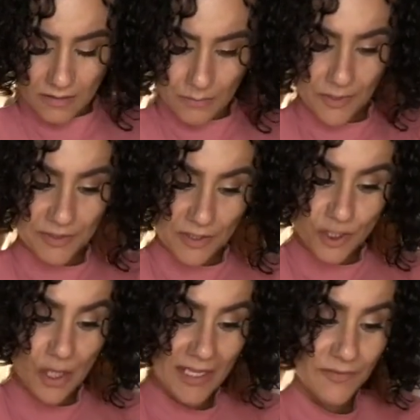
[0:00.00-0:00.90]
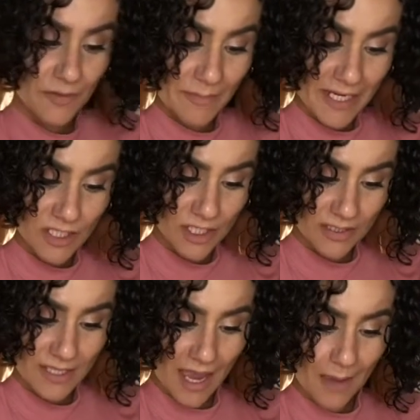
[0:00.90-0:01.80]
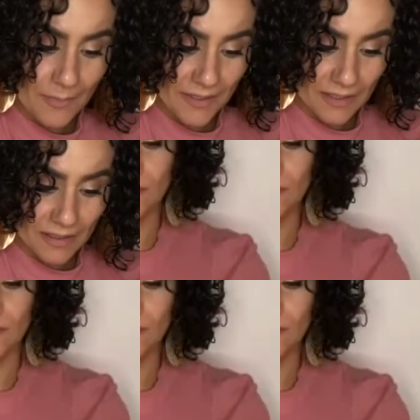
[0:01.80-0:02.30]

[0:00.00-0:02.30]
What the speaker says: But there's transformations happening.